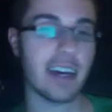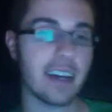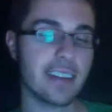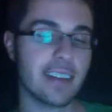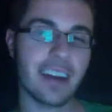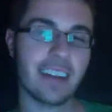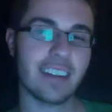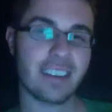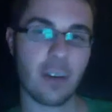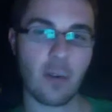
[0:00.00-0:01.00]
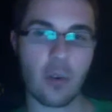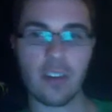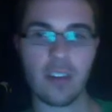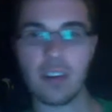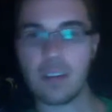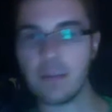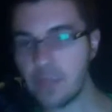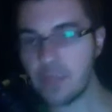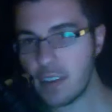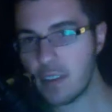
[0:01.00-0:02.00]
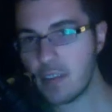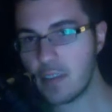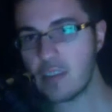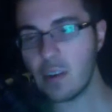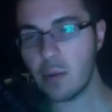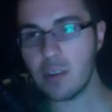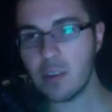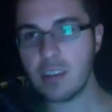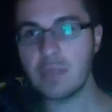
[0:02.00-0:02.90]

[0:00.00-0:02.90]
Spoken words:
it's just not worth it. It's just not worth it.